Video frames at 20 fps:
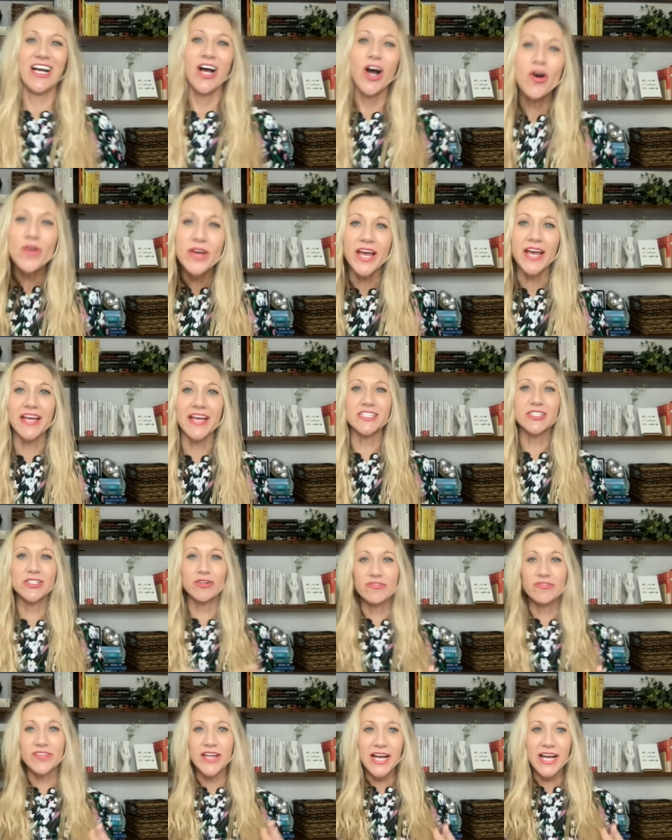Okay, so
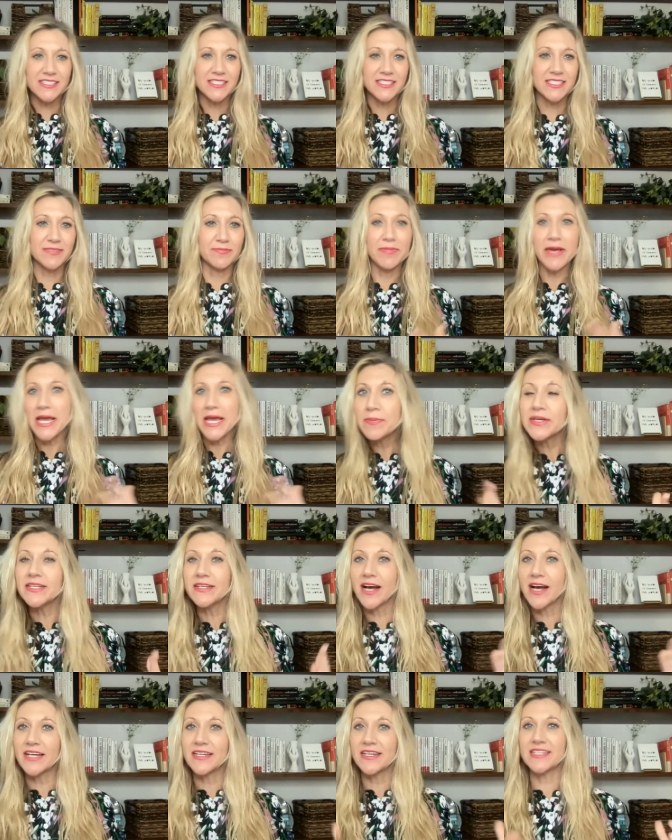if that's maybe
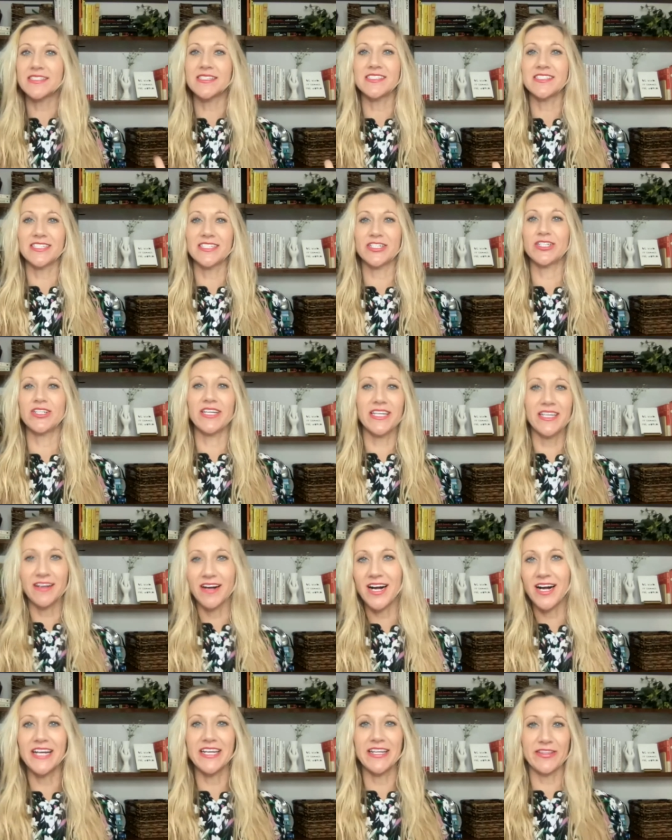not necessarily
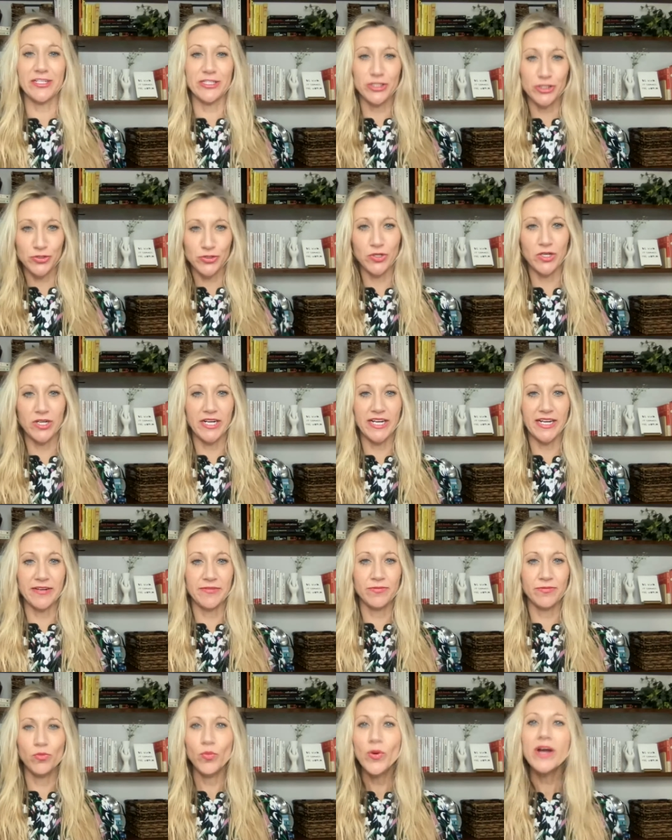God in the
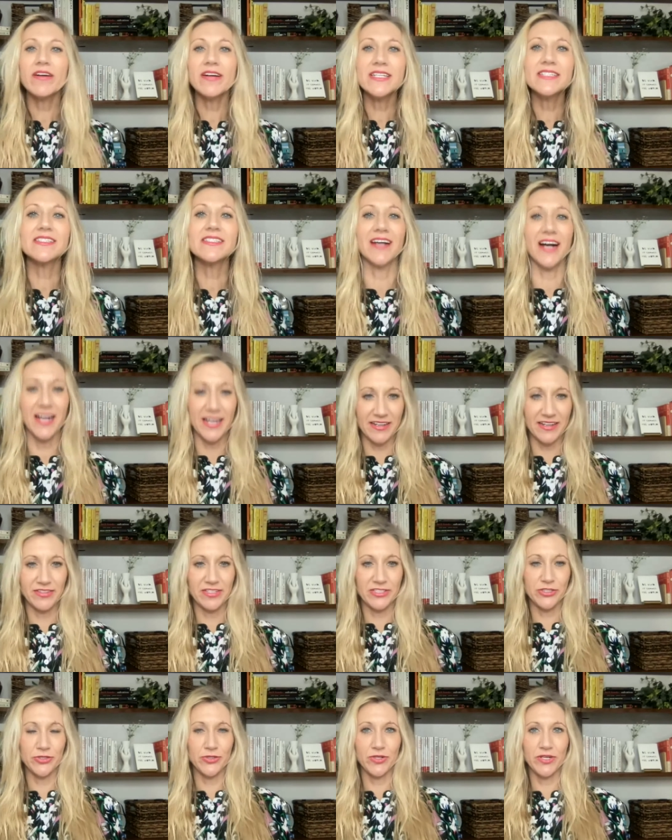story, where is God in
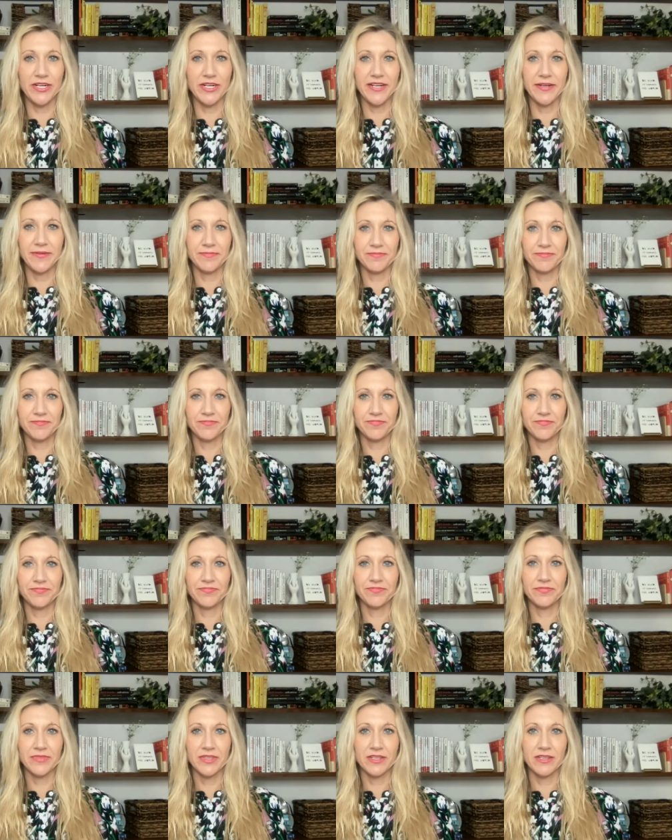the story?
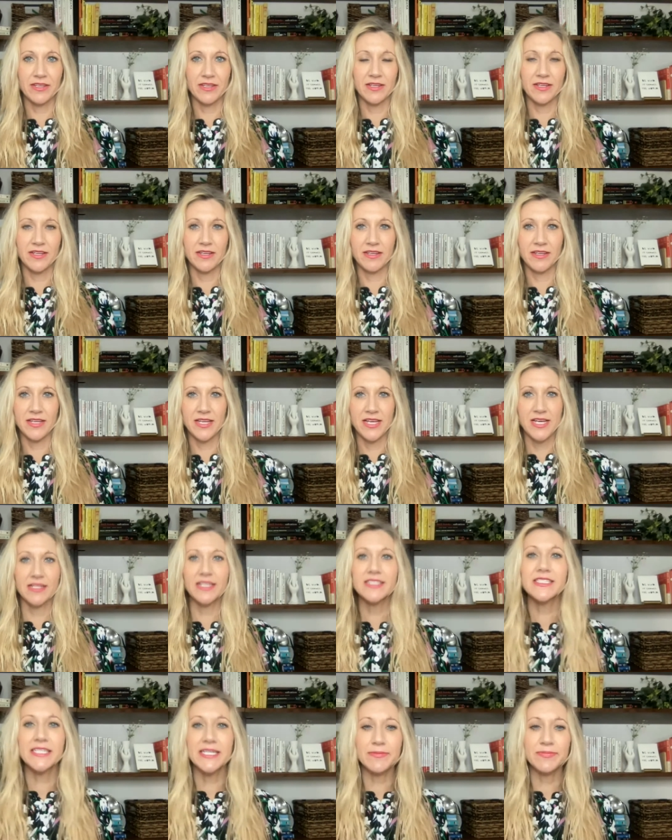
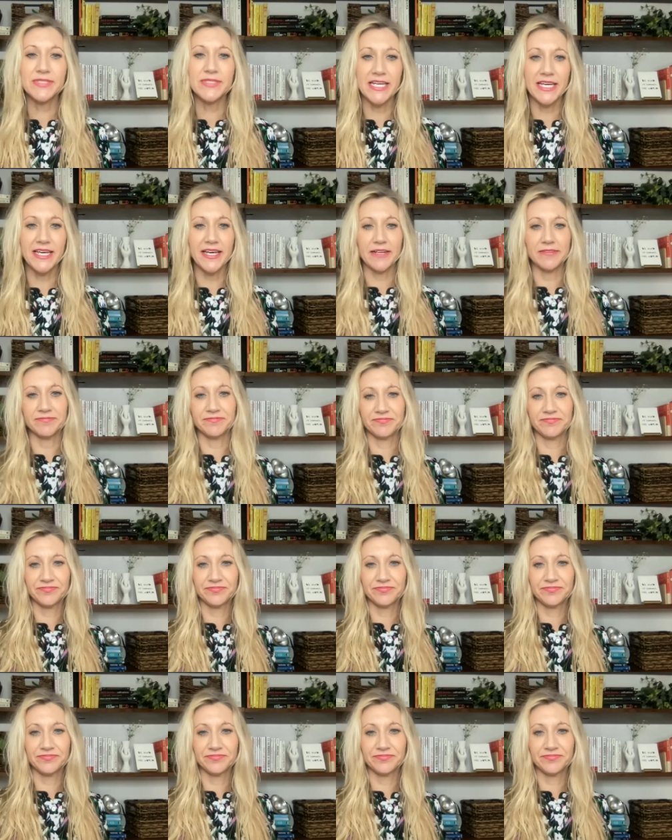Let's keep digging.